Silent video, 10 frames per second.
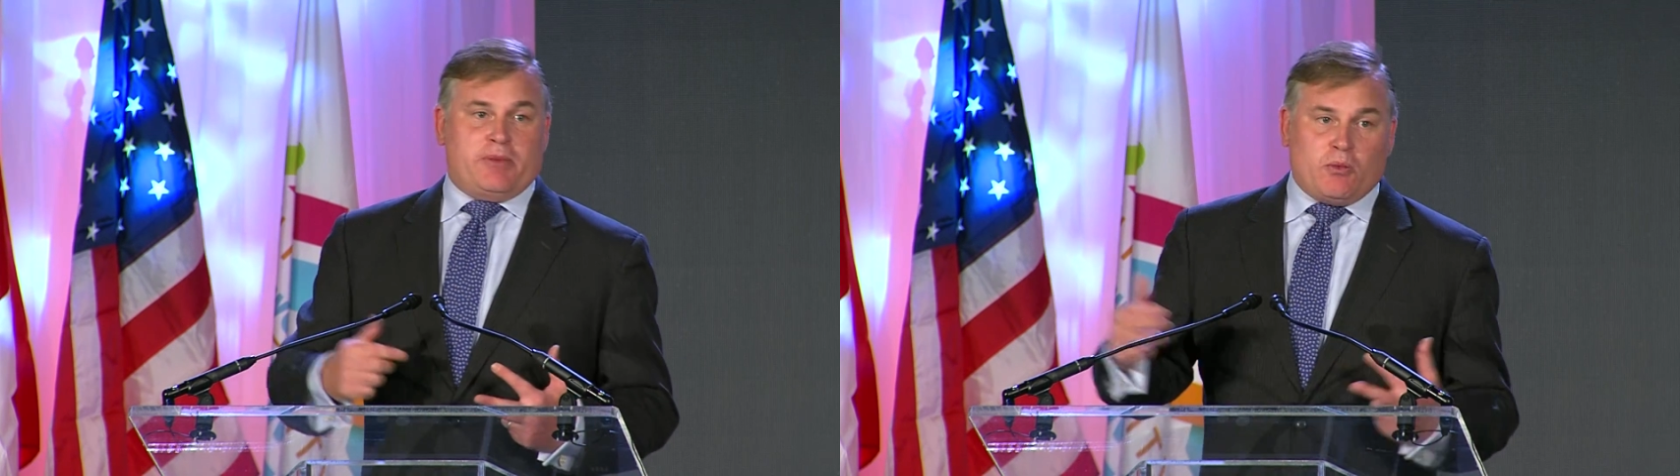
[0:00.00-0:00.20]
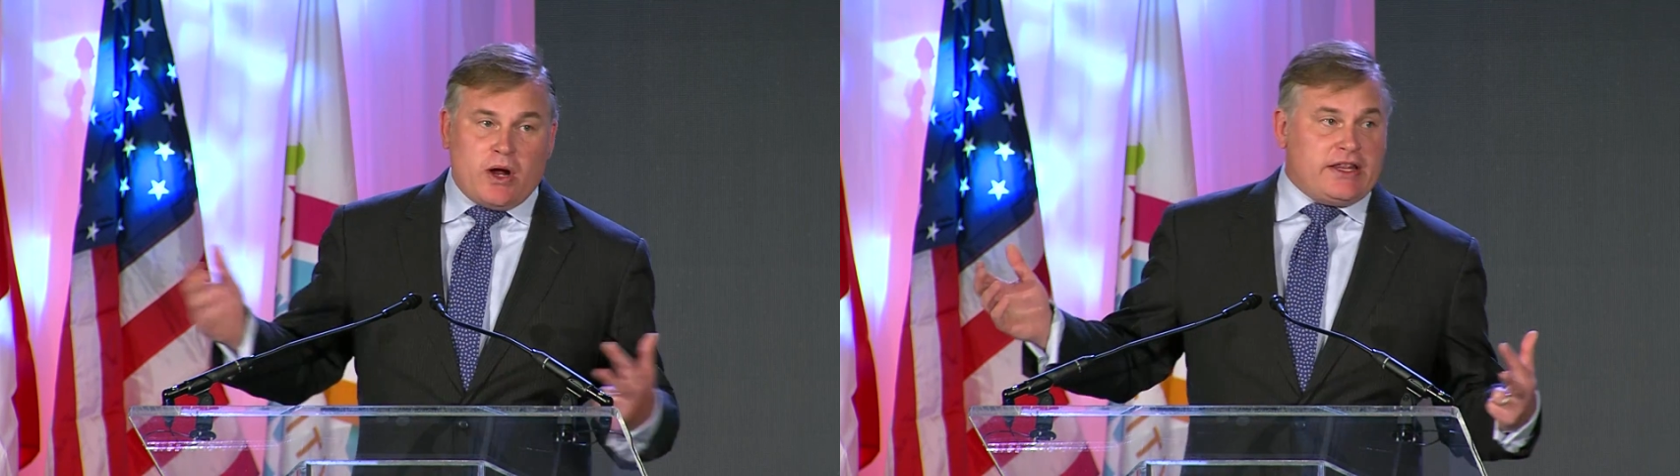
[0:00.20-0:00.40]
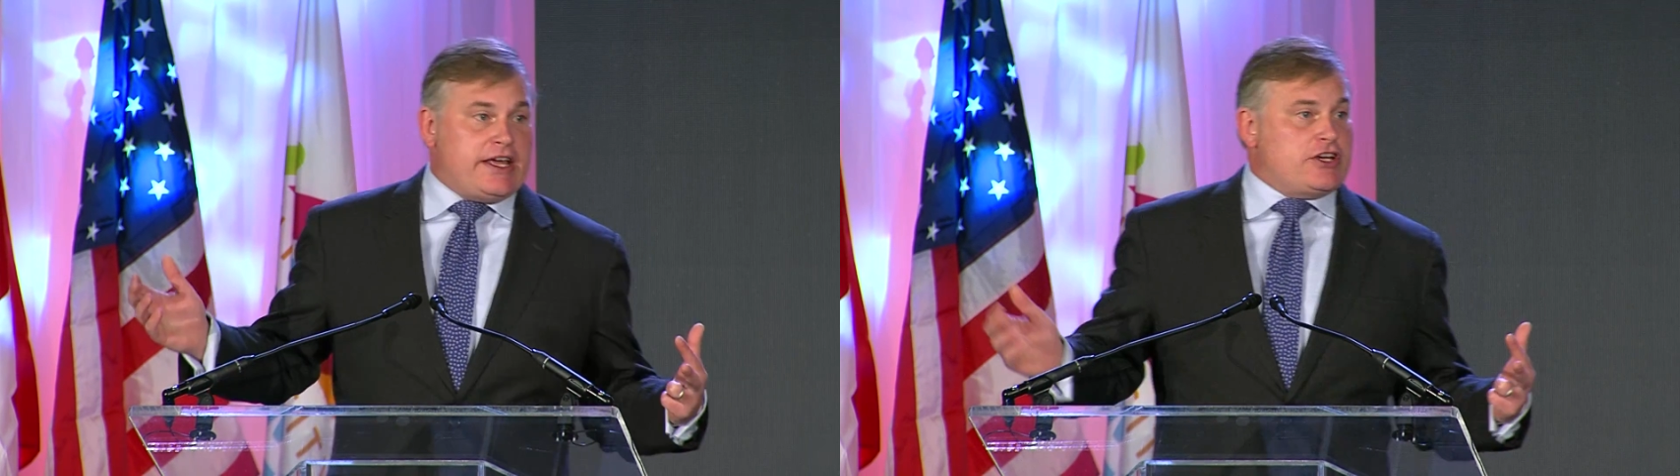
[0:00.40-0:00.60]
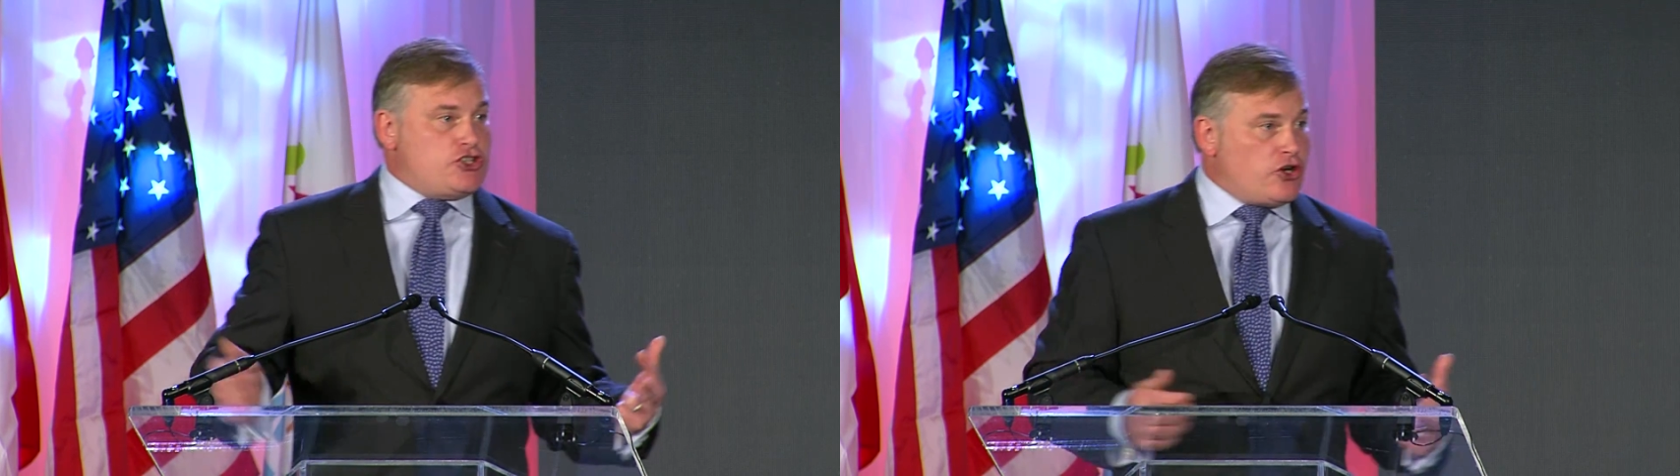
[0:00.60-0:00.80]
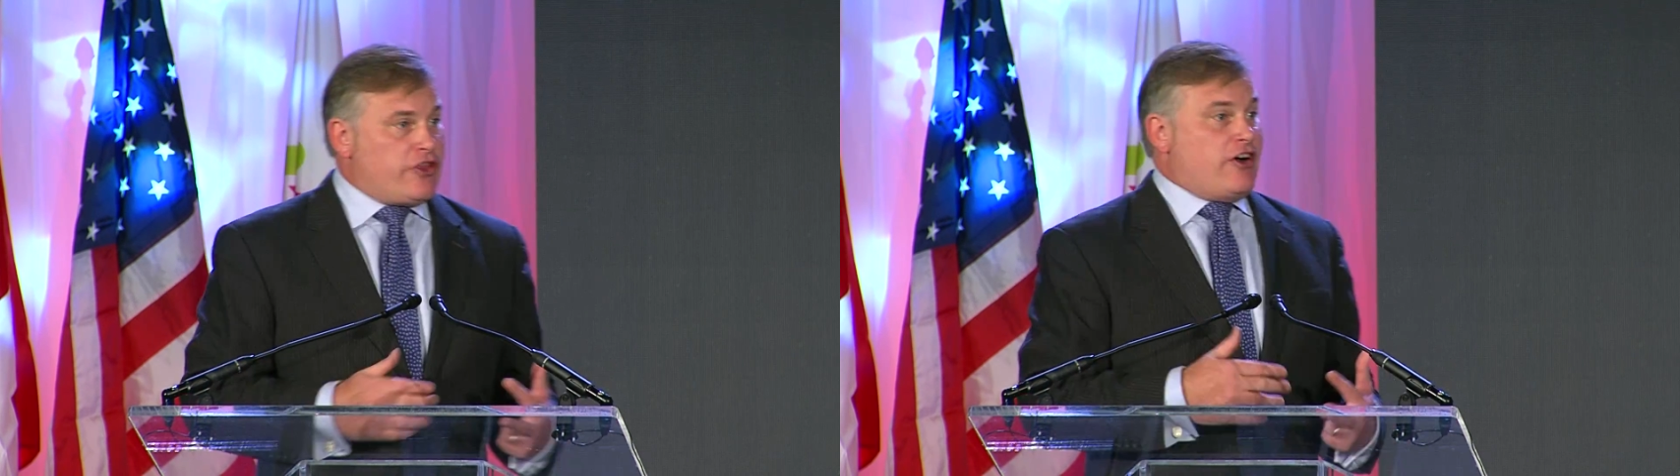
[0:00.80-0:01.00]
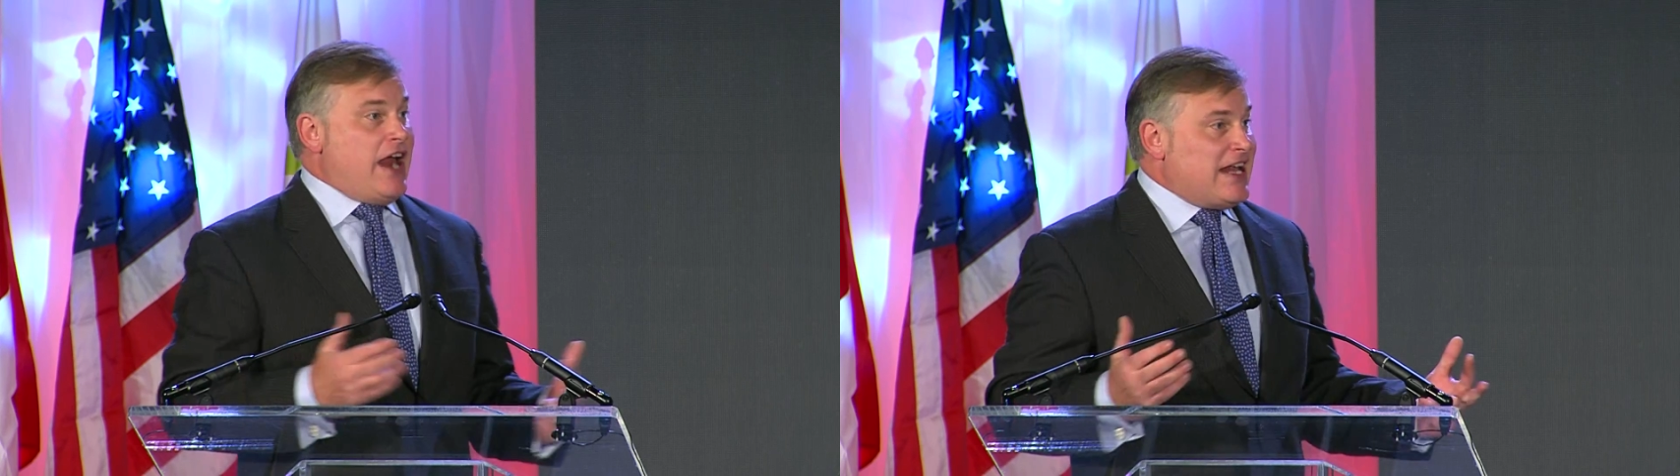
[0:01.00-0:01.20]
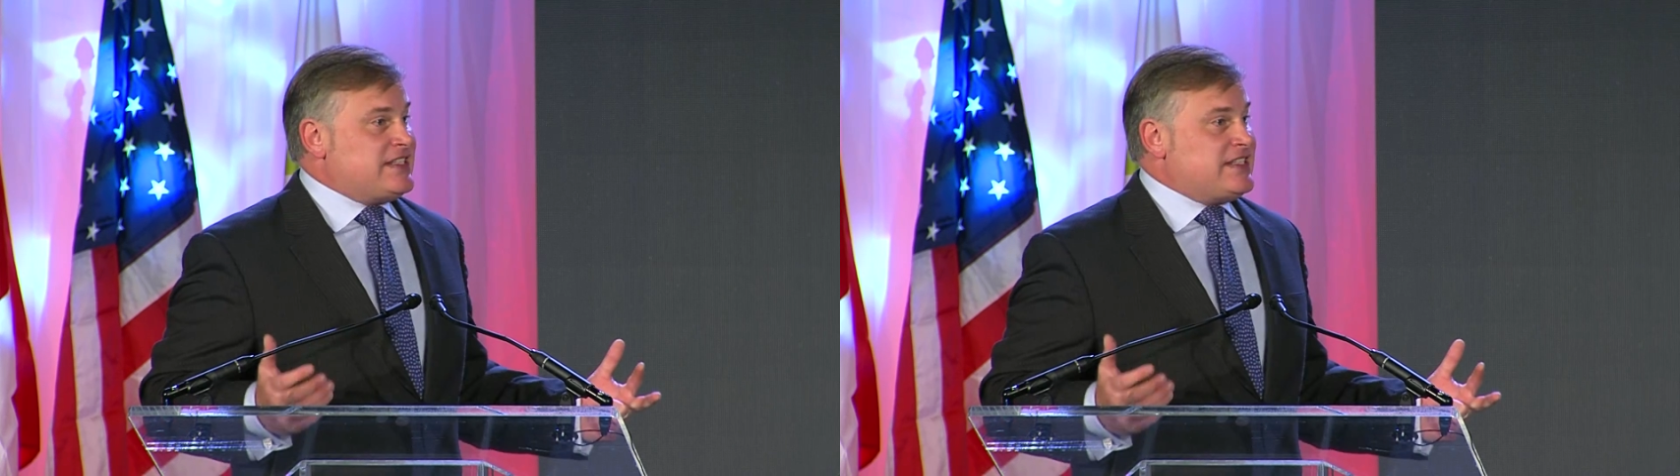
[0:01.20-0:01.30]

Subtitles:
but one thing is sure, they're not